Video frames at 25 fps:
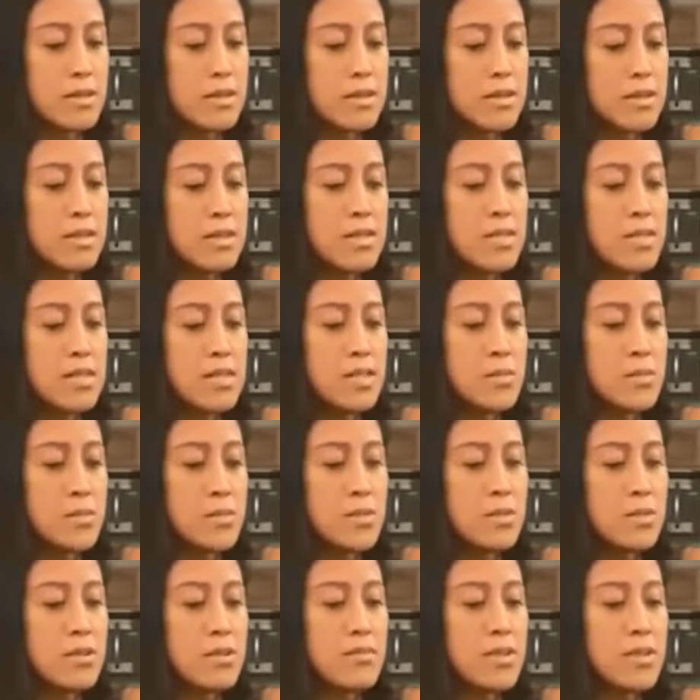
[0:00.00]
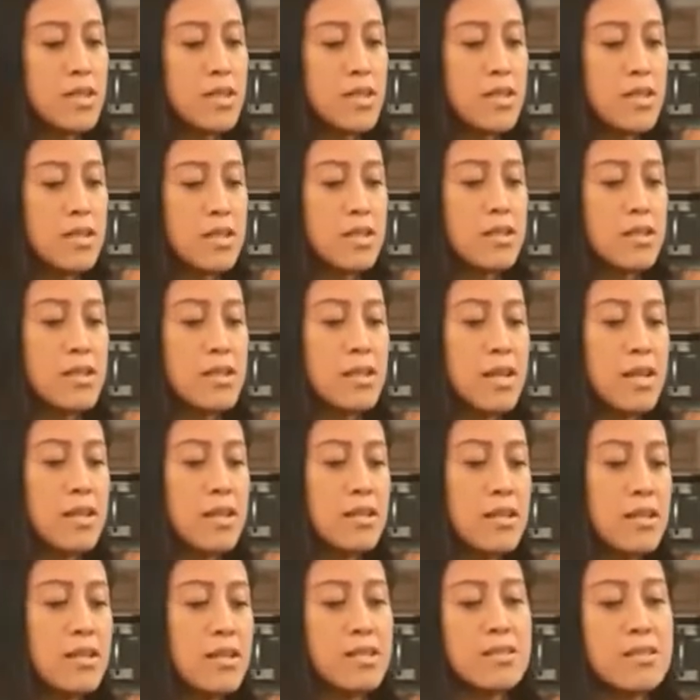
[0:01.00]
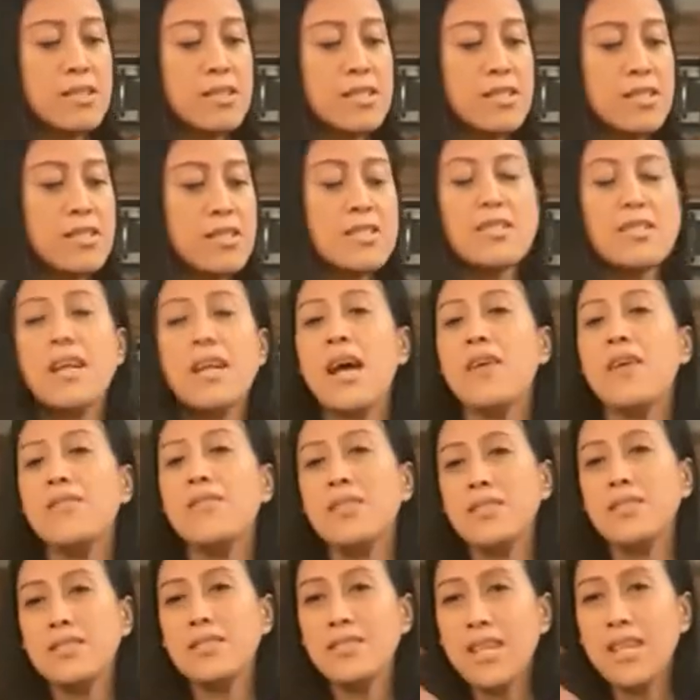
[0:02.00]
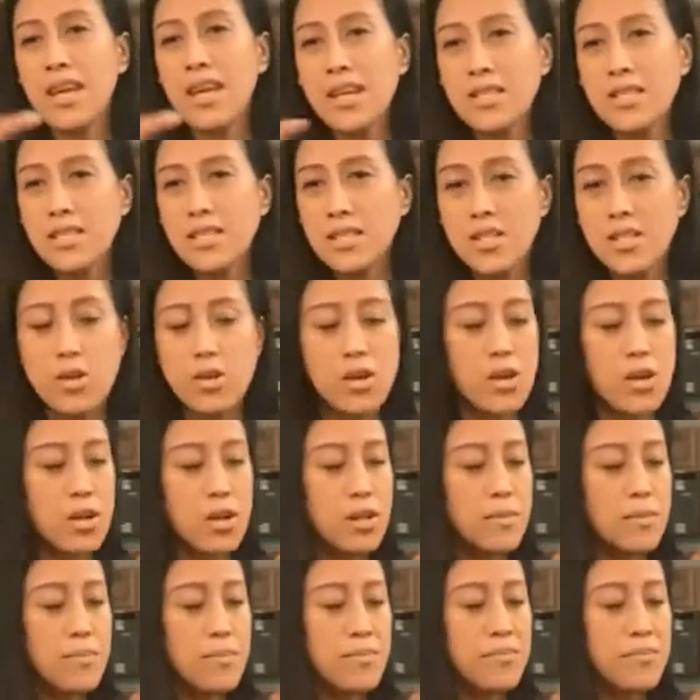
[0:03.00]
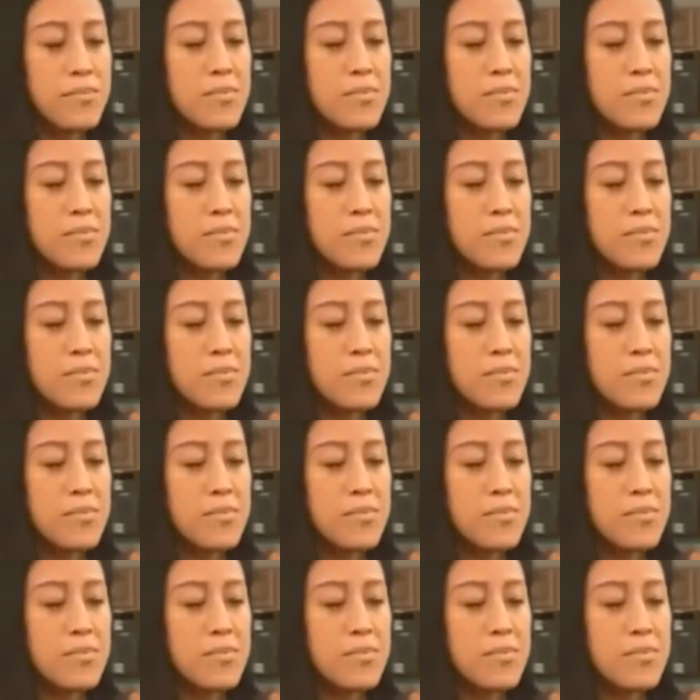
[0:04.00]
a teaspoon of it here. And this doesn't have any taste at all.